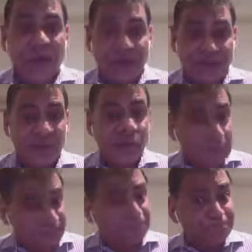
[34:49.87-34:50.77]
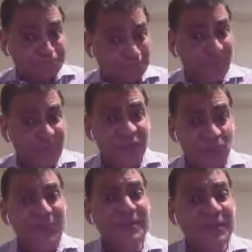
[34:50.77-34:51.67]
And so it's
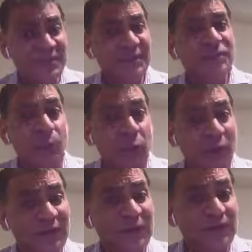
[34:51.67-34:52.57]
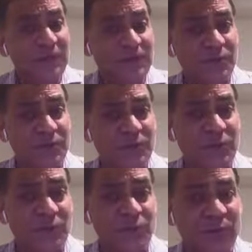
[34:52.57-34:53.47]
one of these things where all the companies are going to
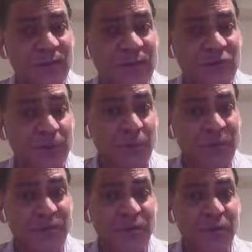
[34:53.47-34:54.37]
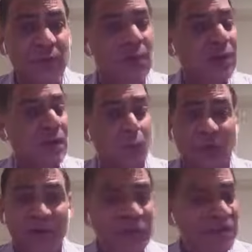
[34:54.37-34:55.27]
start doing that. So pretty soon,
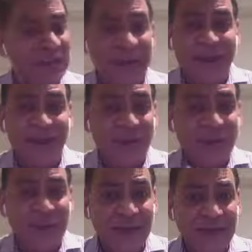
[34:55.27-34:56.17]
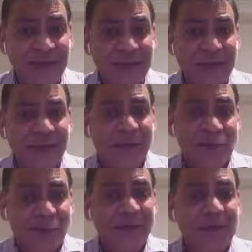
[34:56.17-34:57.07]
whatever scanner you get,
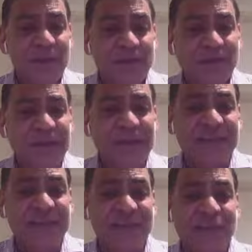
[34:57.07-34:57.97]
you're going to be able to take that